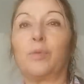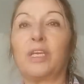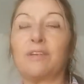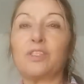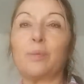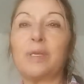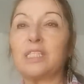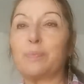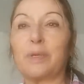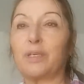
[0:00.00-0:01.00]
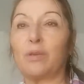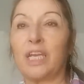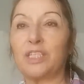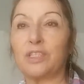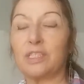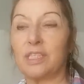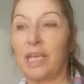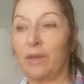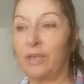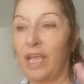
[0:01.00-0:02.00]
We have so many speculations
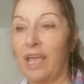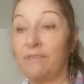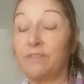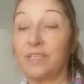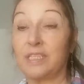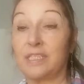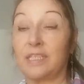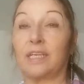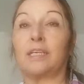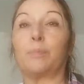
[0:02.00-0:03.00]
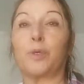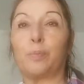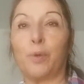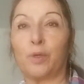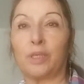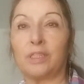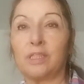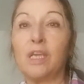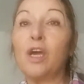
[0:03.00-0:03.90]
now, and every single proponent